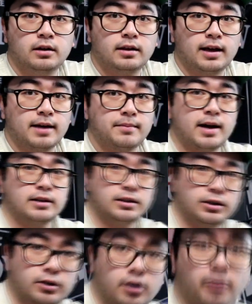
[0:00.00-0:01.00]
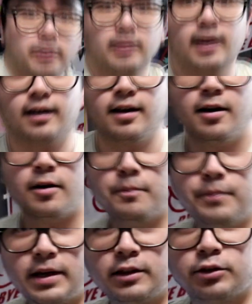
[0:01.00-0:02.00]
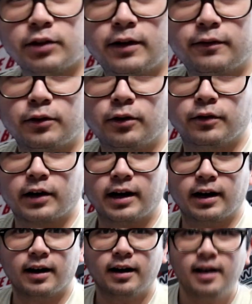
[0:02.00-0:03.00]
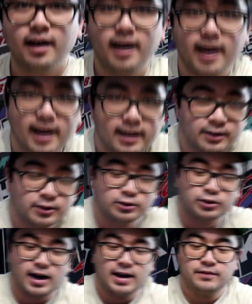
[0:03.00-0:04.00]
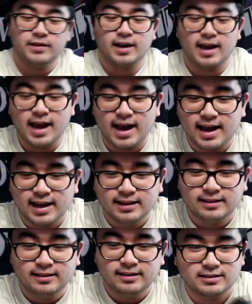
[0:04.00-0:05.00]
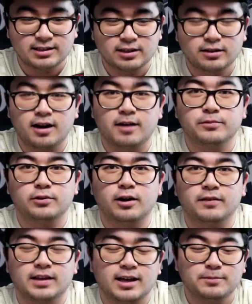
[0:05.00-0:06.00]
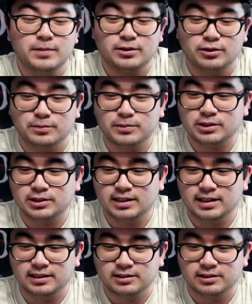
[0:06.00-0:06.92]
Like imagine you're going like mid-drift over here and you're driving and just comes off. Like that'd be super shitty.